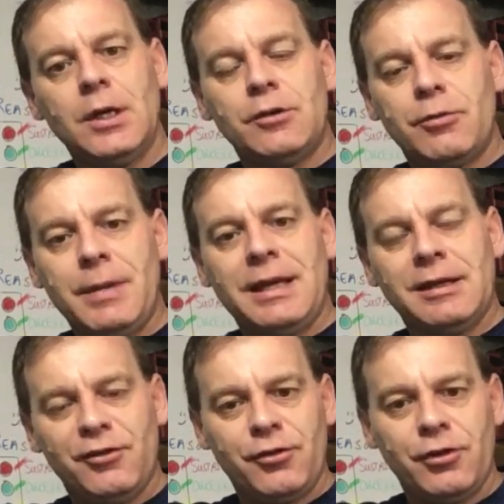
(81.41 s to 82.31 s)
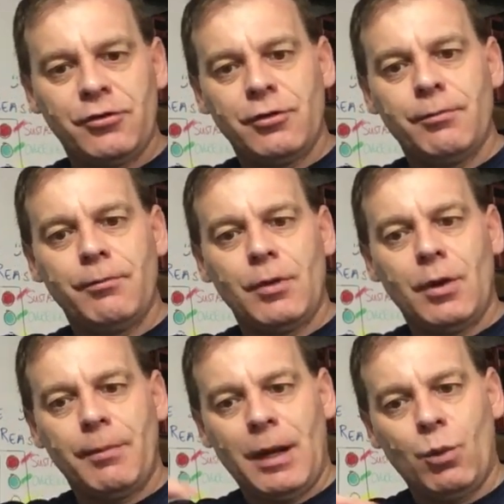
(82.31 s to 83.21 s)
to make a decision
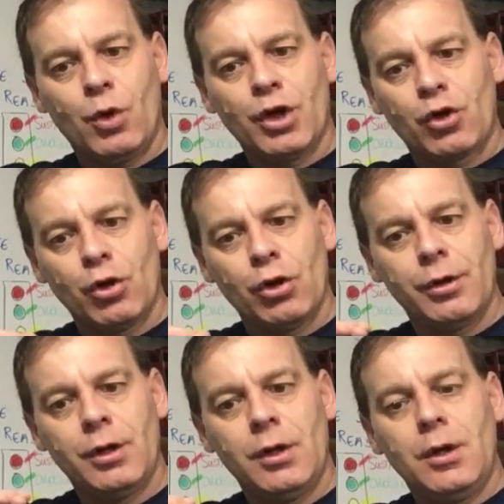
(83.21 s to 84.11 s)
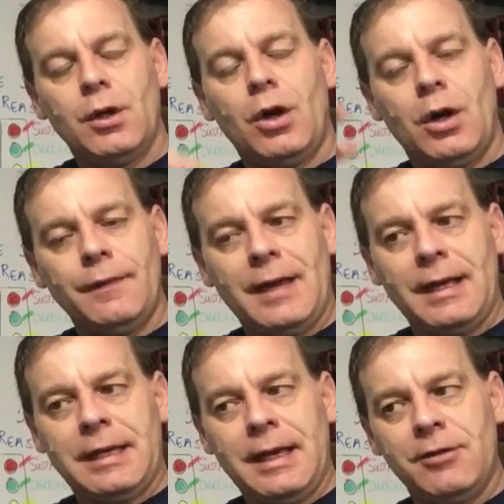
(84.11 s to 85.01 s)
about what occurred on
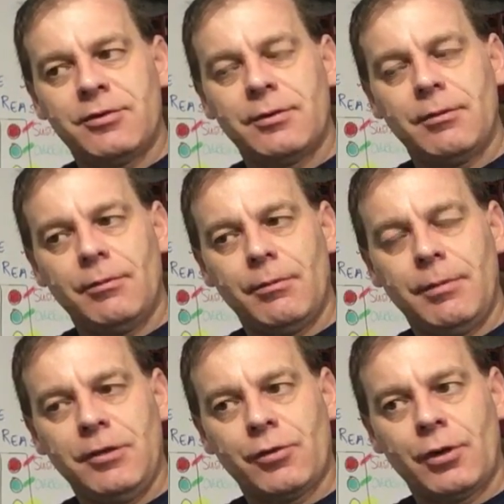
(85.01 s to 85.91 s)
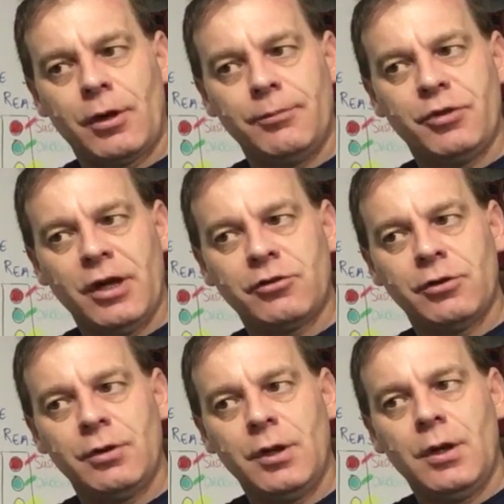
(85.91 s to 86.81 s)
that case based on our objection.